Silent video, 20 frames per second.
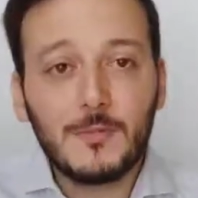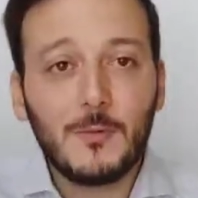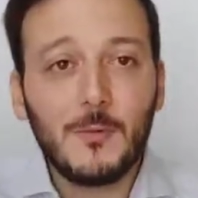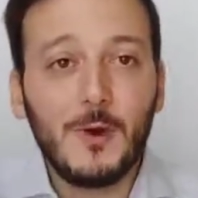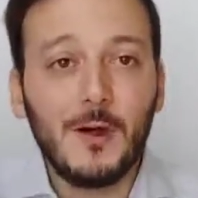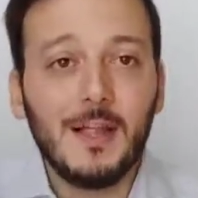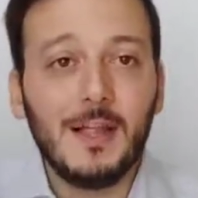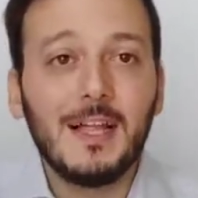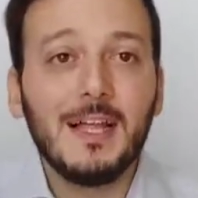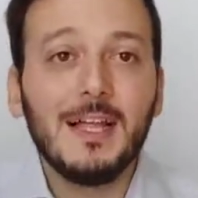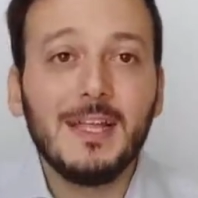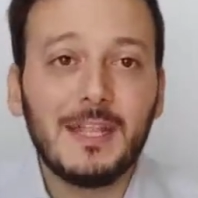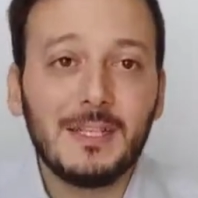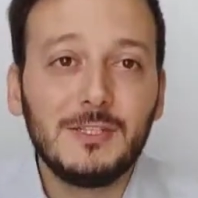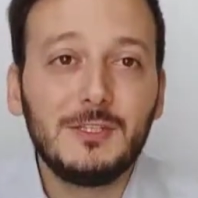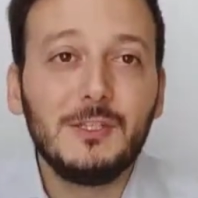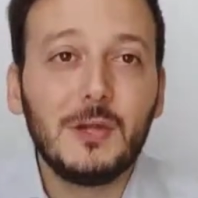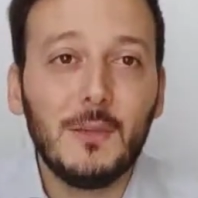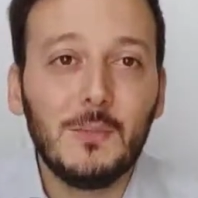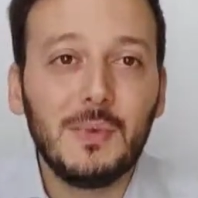Well,
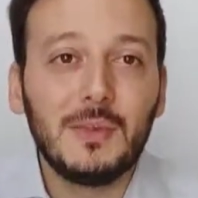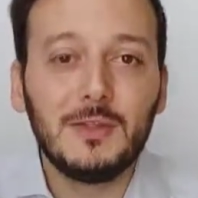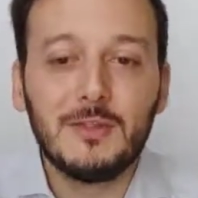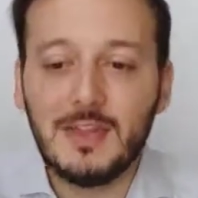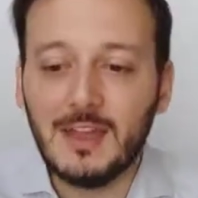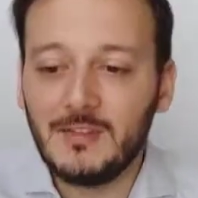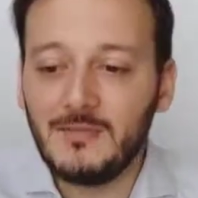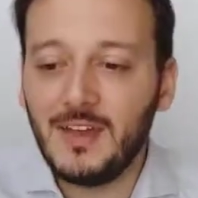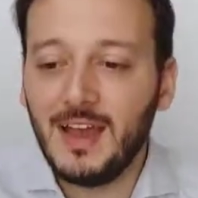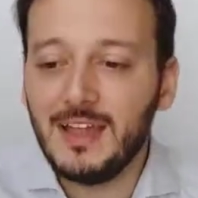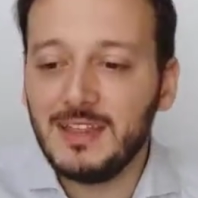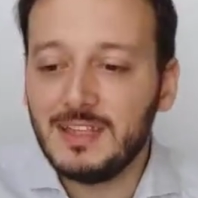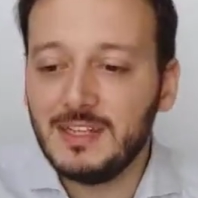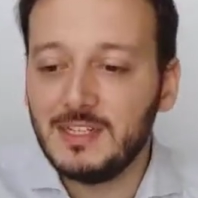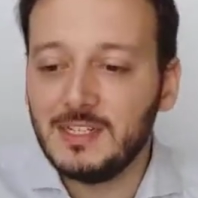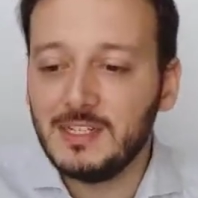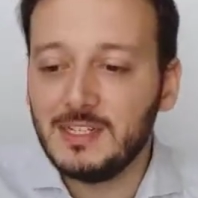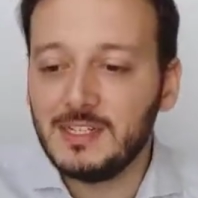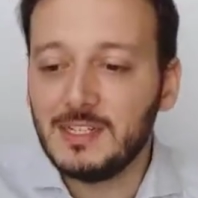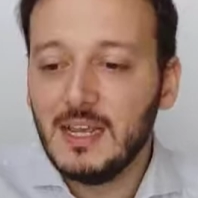let's jump into the
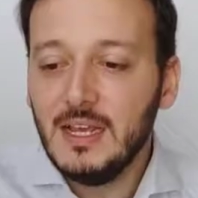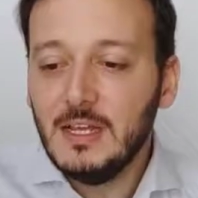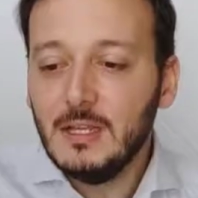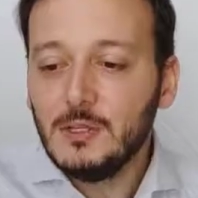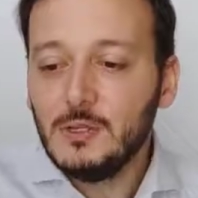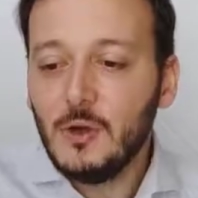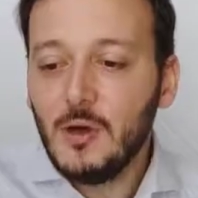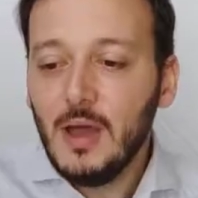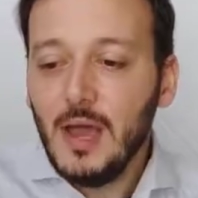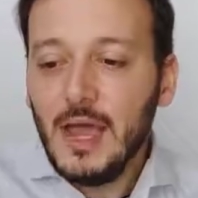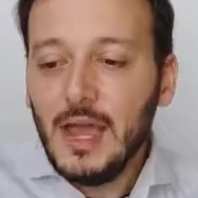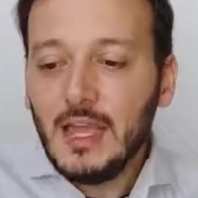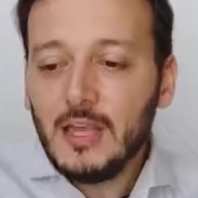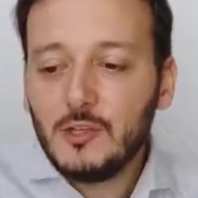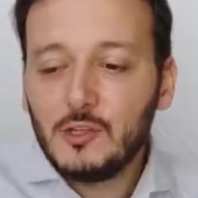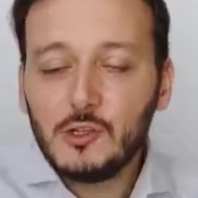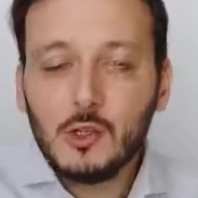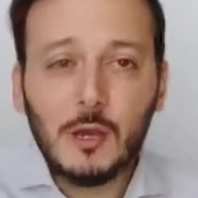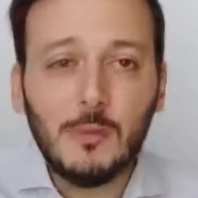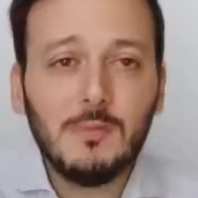advantages. So
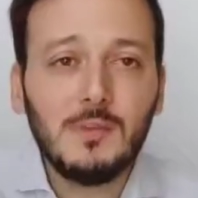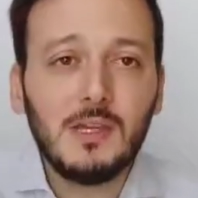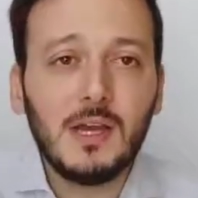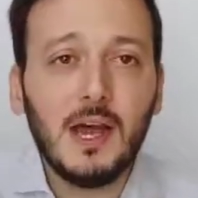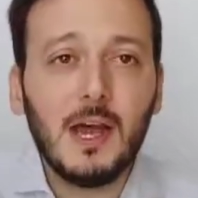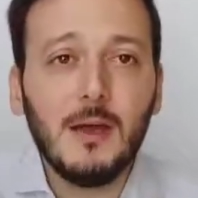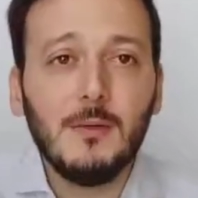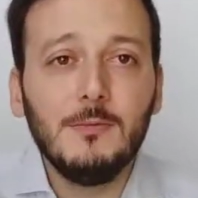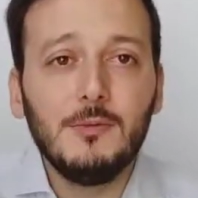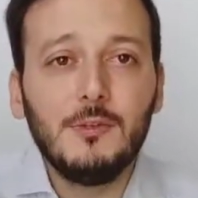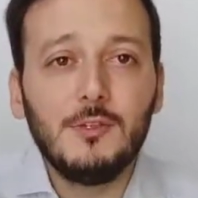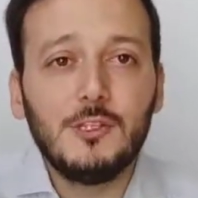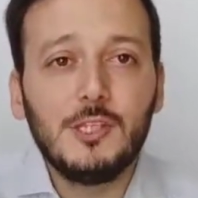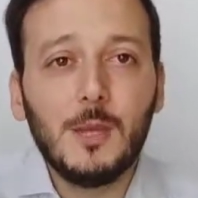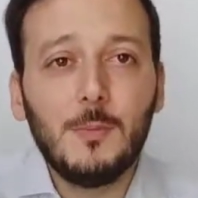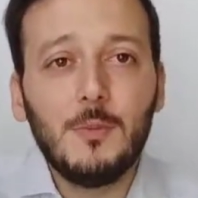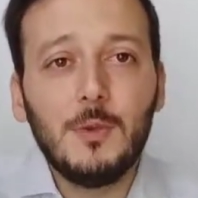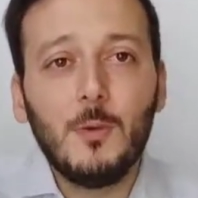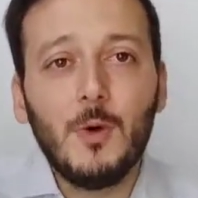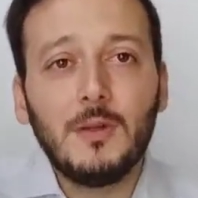sometimes you
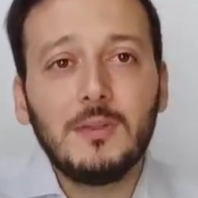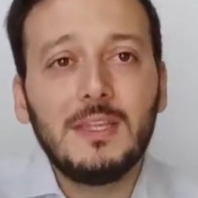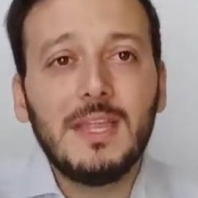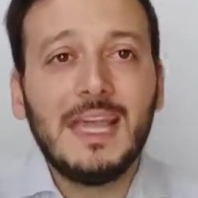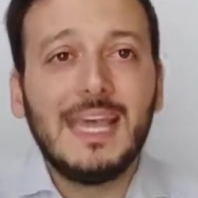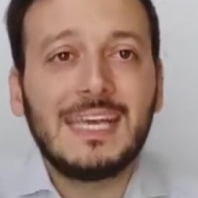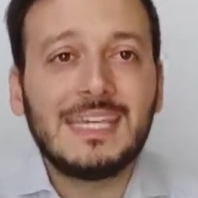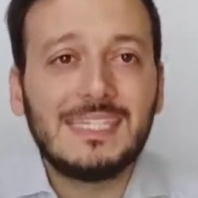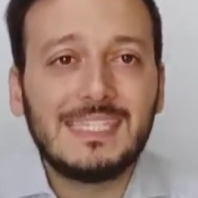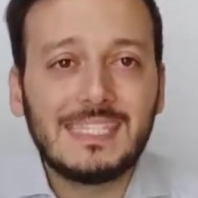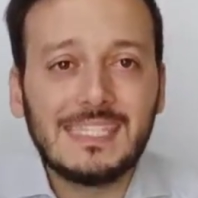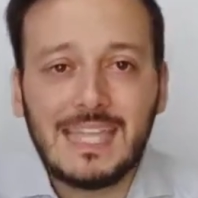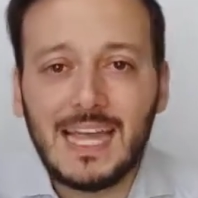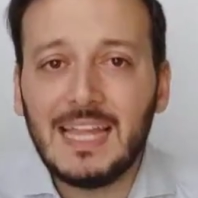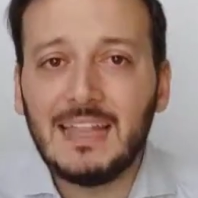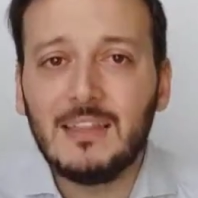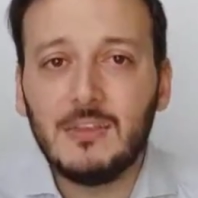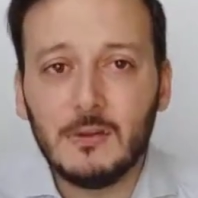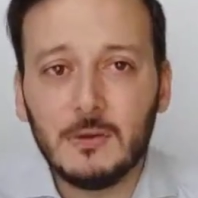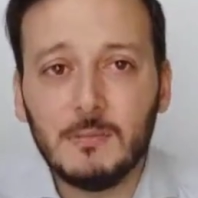simply want to
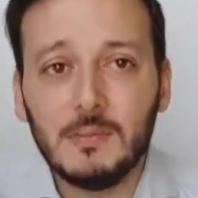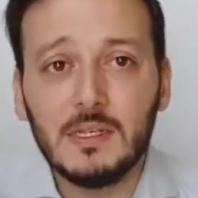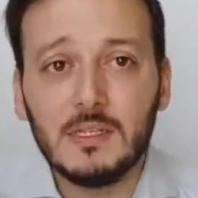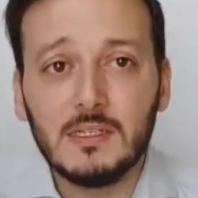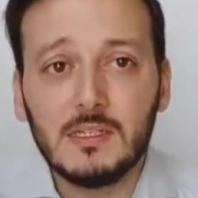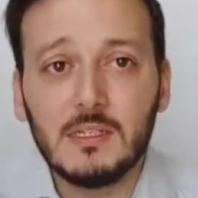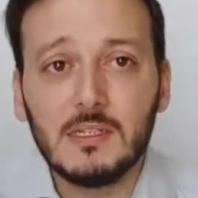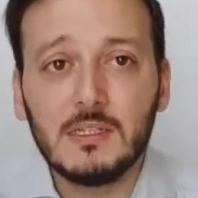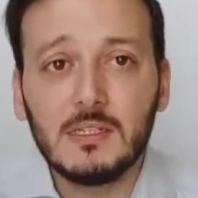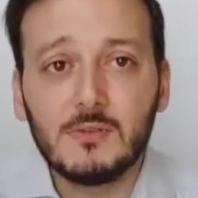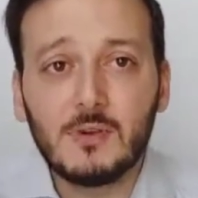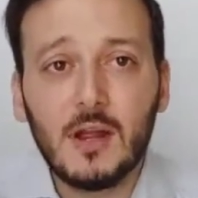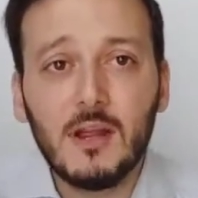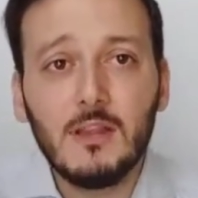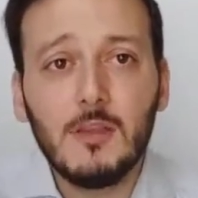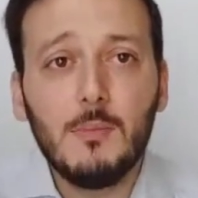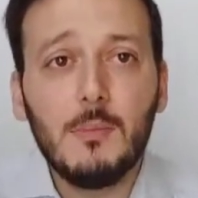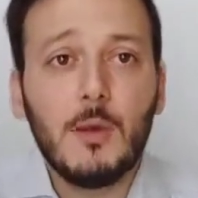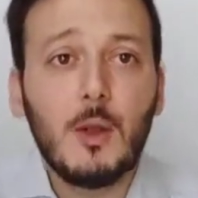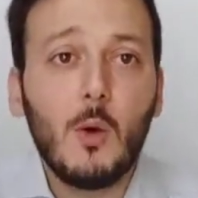extend your business, right?
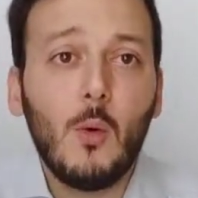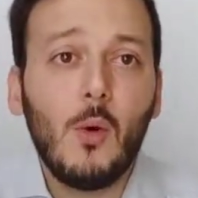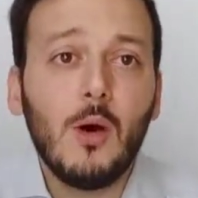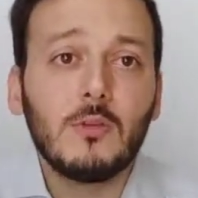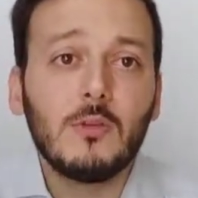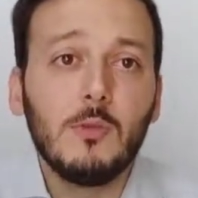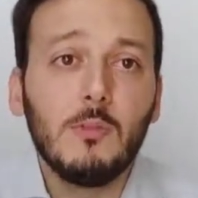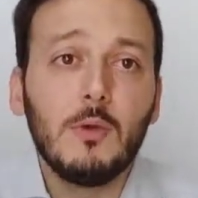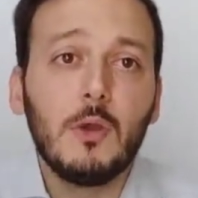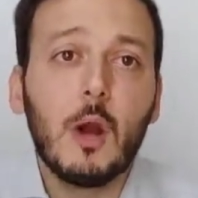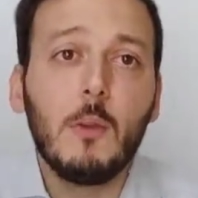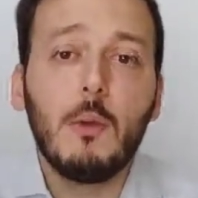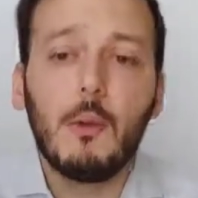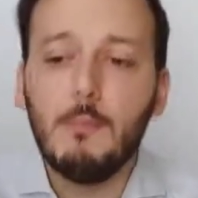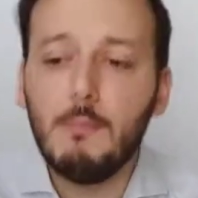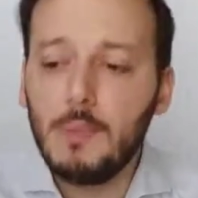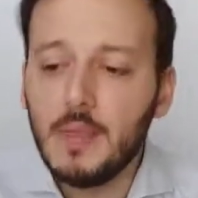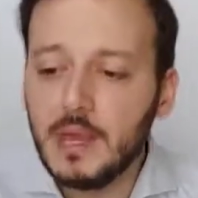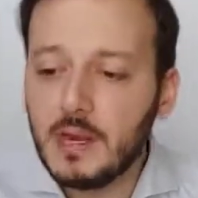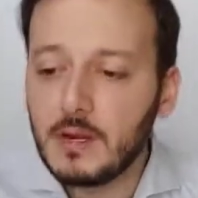You want to become a
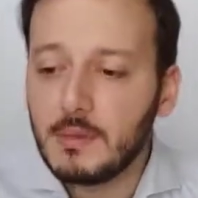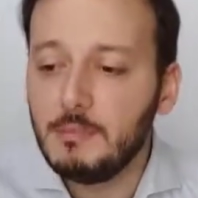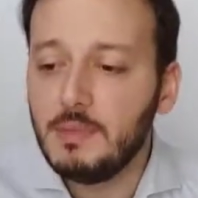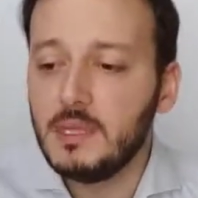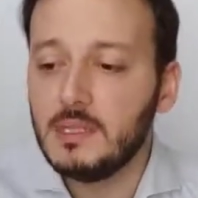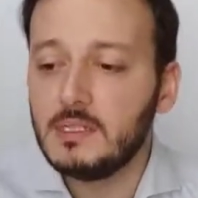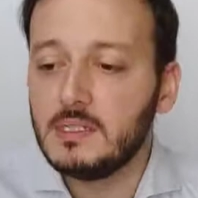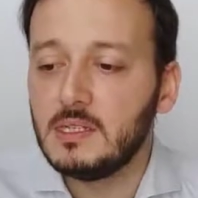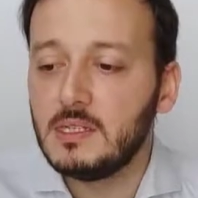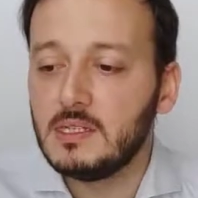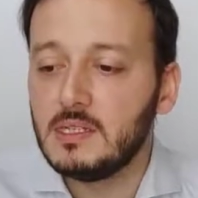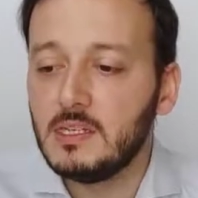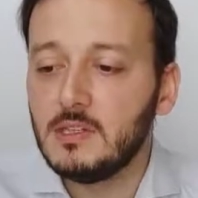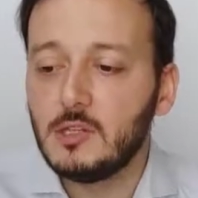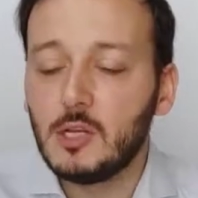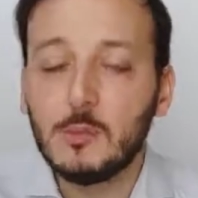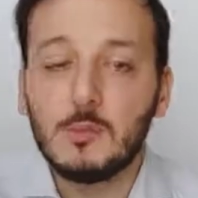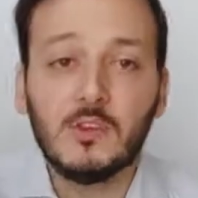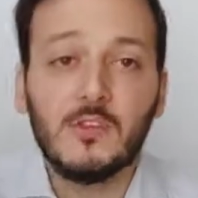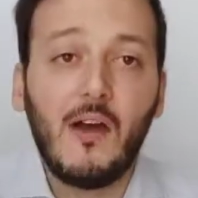bigger business in
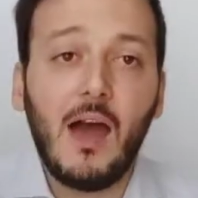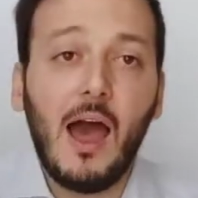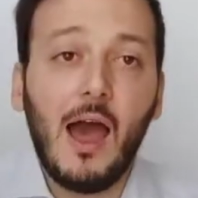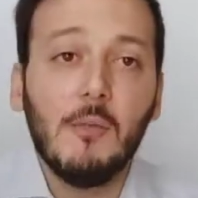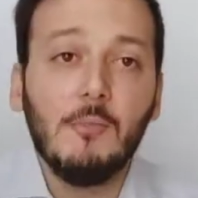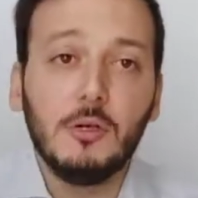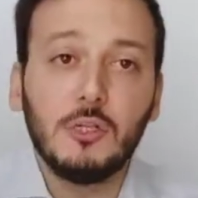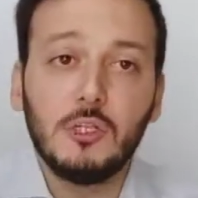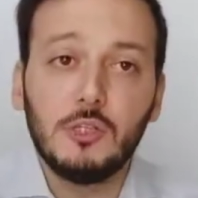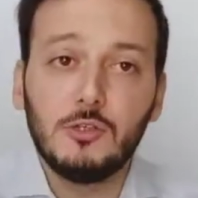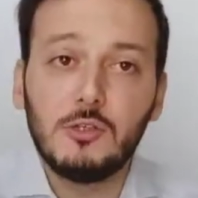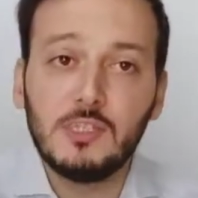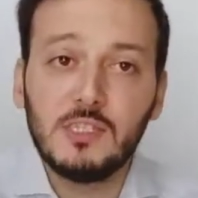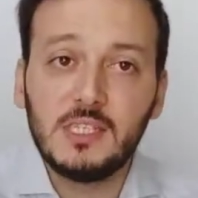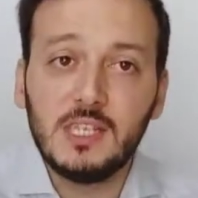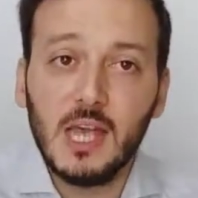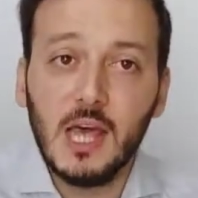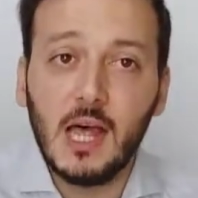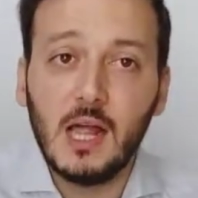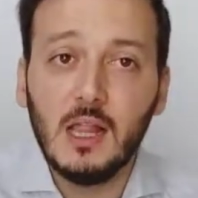terms of how much you
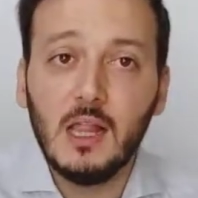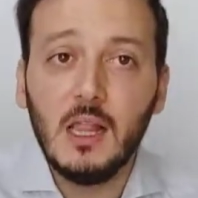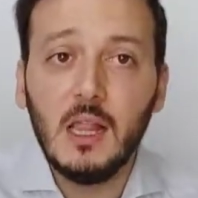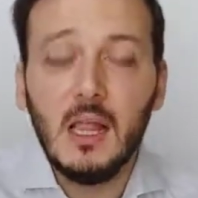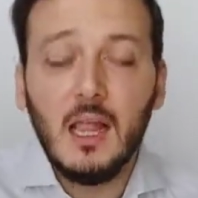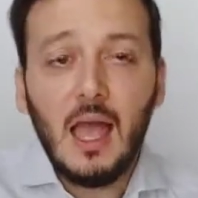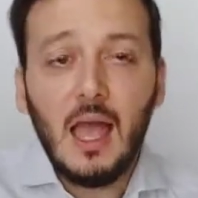sell